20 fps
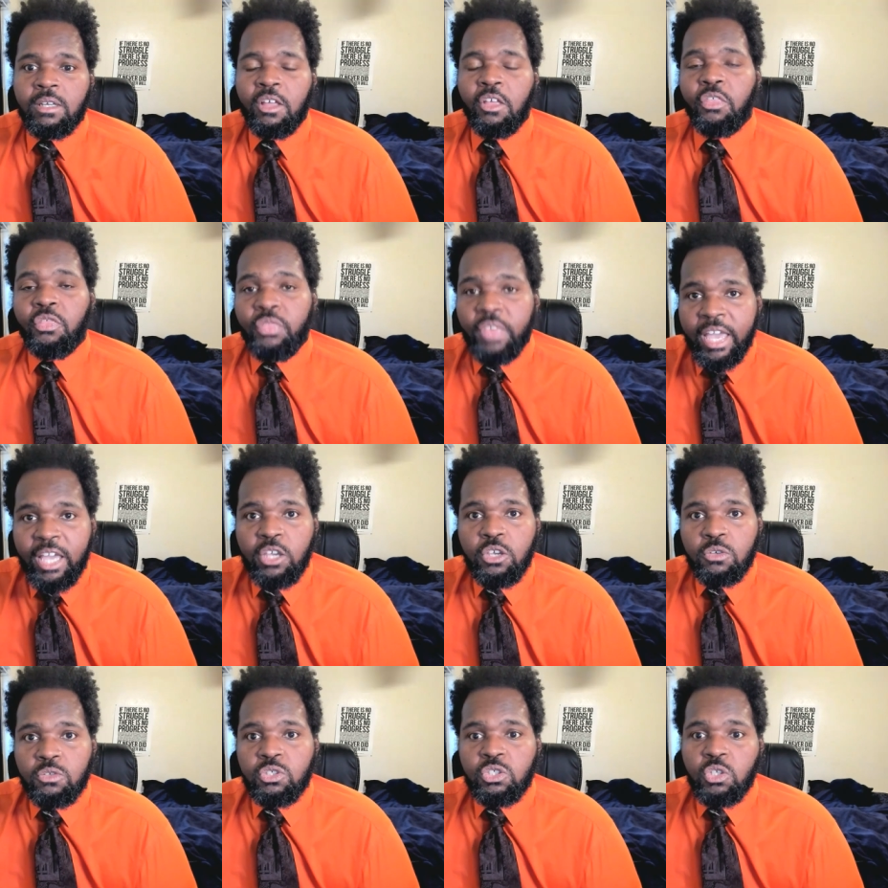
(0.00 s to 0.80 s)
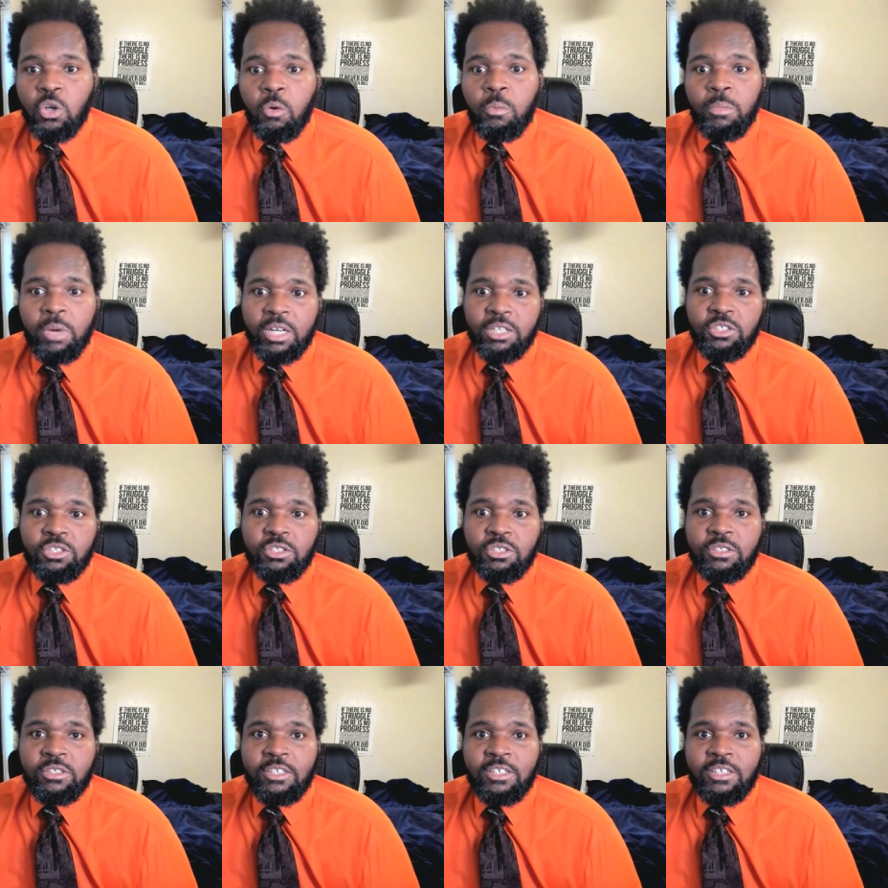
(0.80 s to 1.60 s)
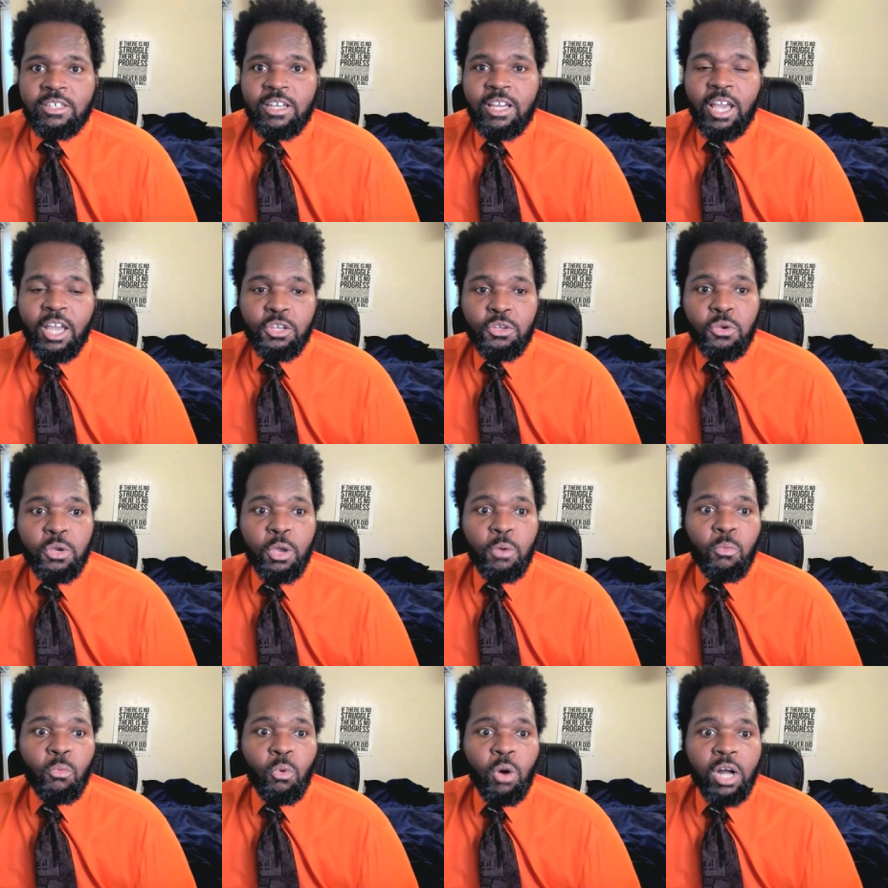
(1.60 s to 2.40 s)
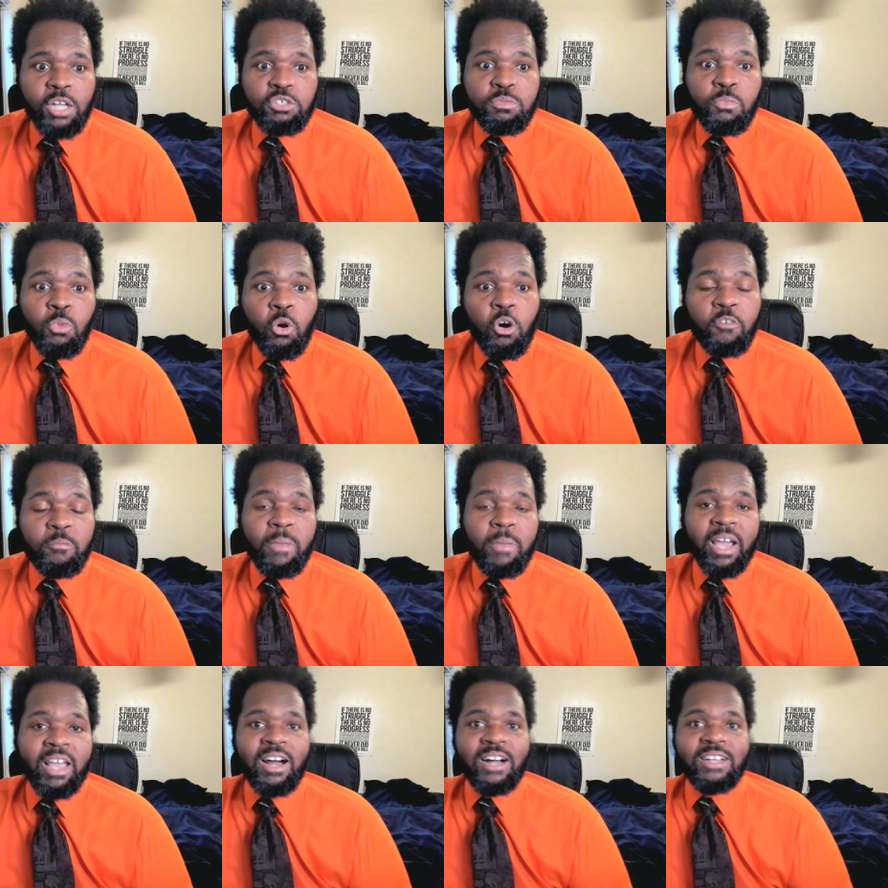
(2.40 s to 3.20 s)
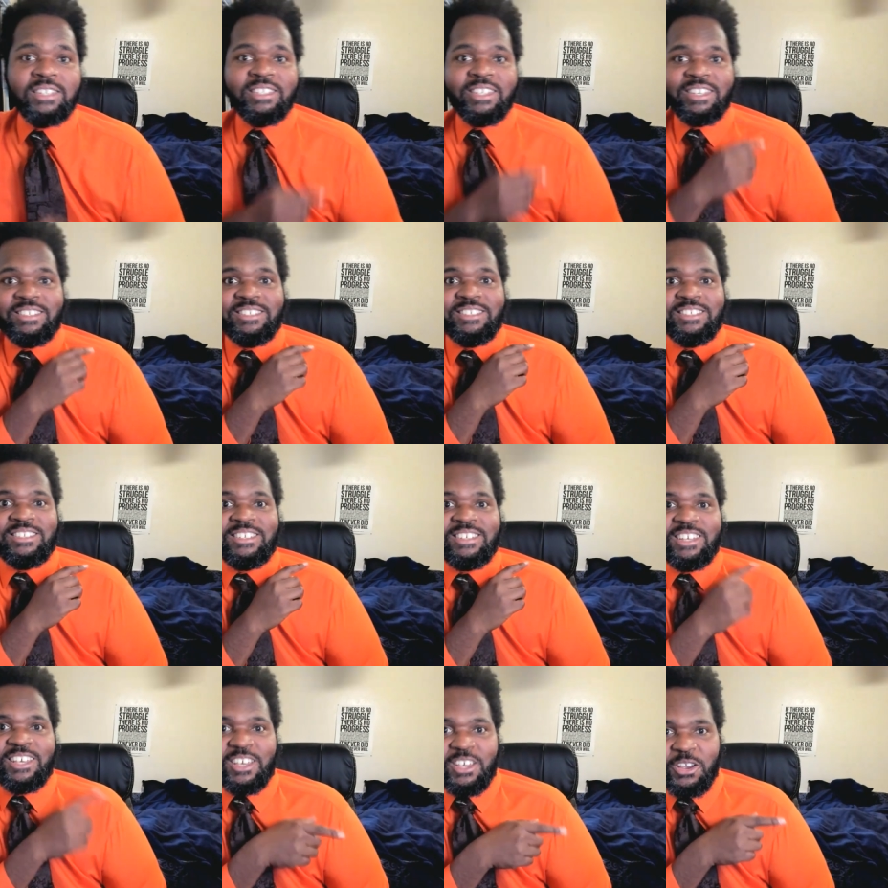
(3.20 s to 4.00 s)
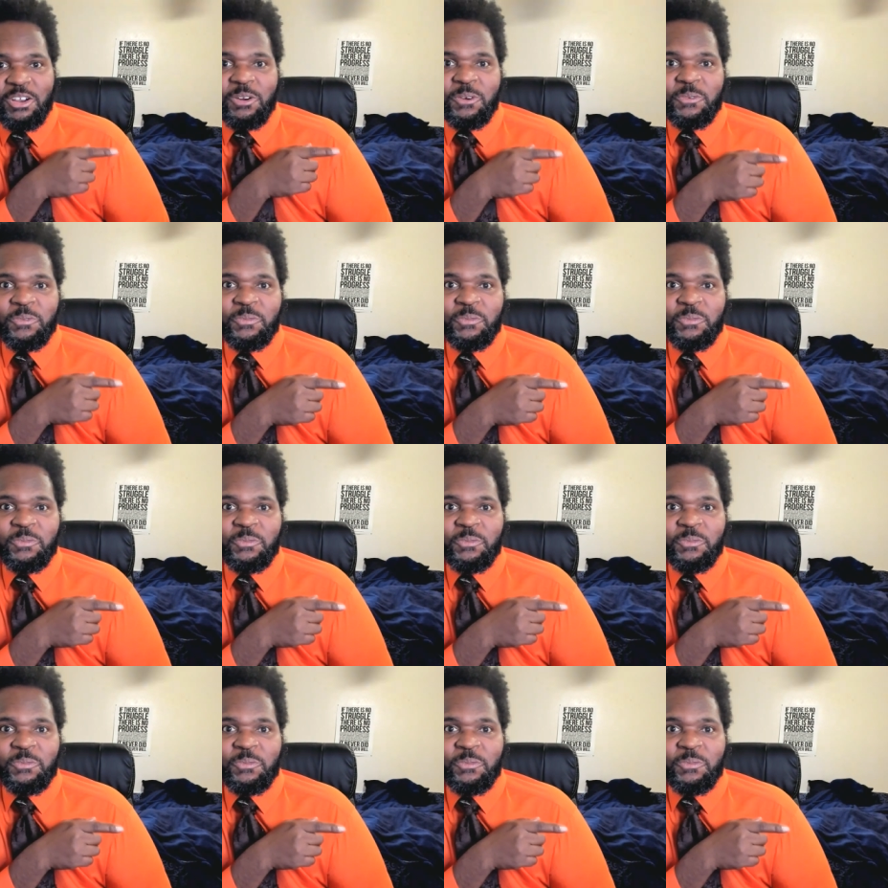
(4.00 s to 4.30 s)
Thank you so much, and you can watch more of my content here.